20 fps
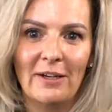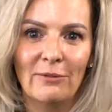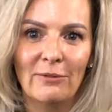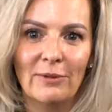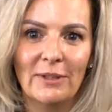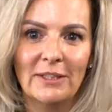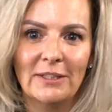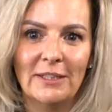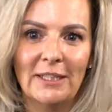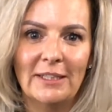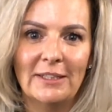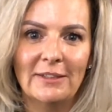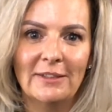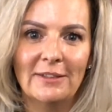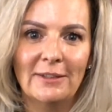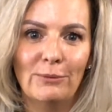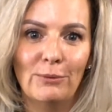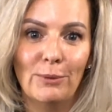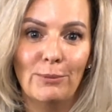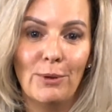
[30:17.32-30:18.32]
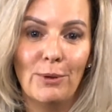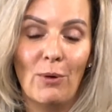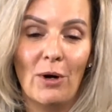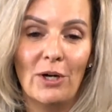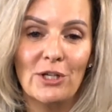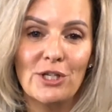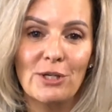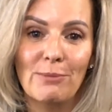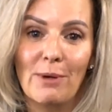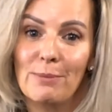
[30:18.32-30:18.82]
Relatedly, will be
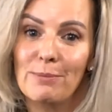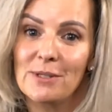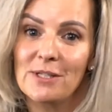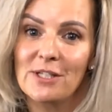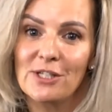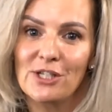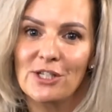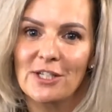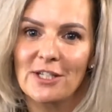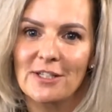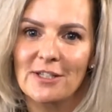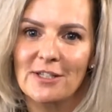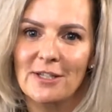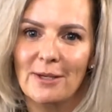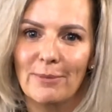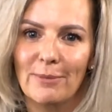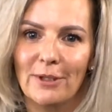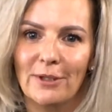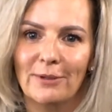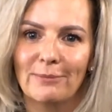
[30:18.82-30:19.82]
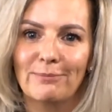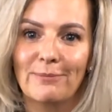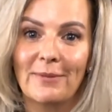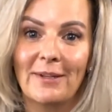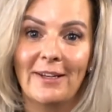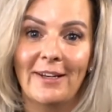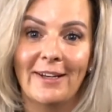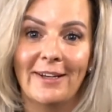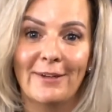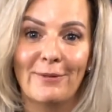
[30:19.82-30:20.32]
watching my positioning seminar
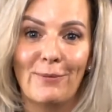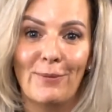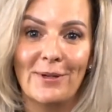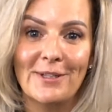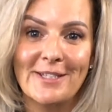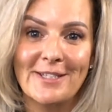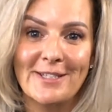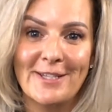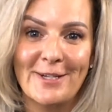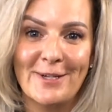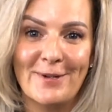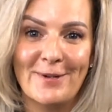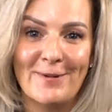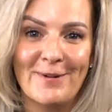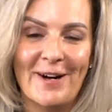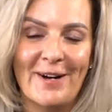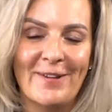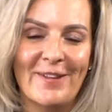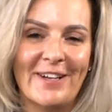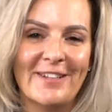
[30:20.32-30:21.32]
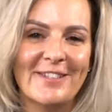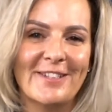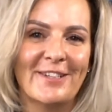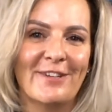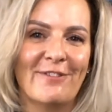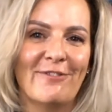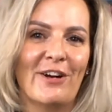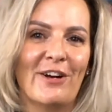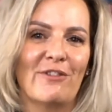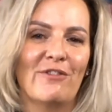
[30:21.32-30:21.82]
and wants to know how that's going
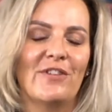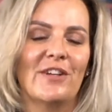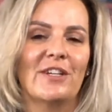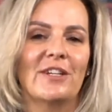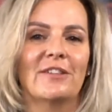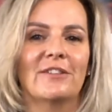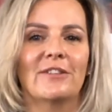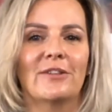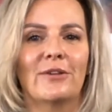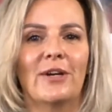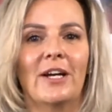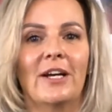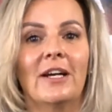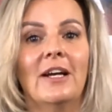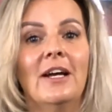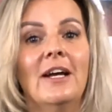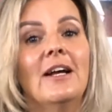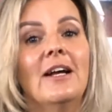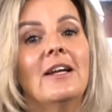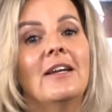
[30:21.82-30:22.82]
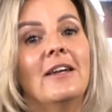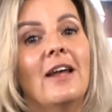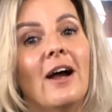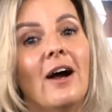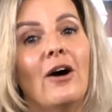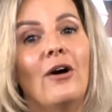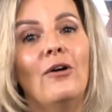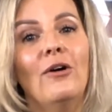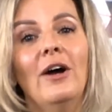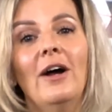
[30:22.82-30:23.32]
to affect fitness. Okay.
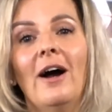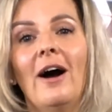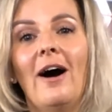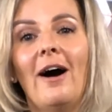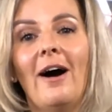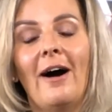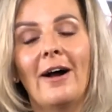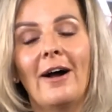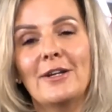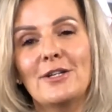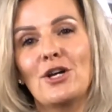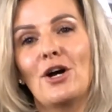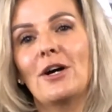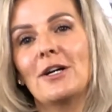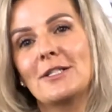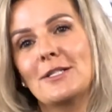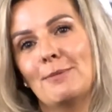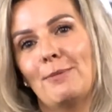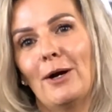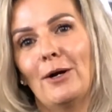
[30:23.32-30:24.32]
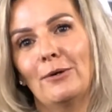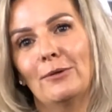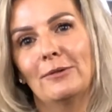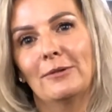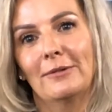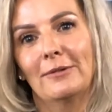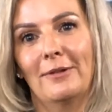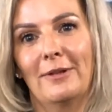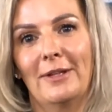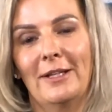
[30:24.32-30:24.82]
Now, I talked about
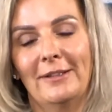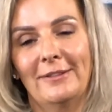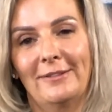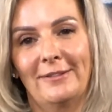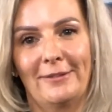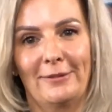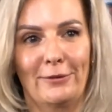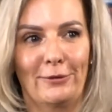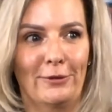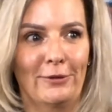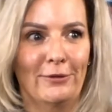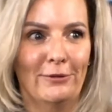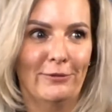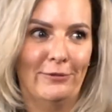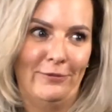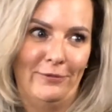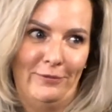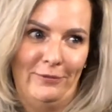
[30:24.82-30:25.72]
this sort of,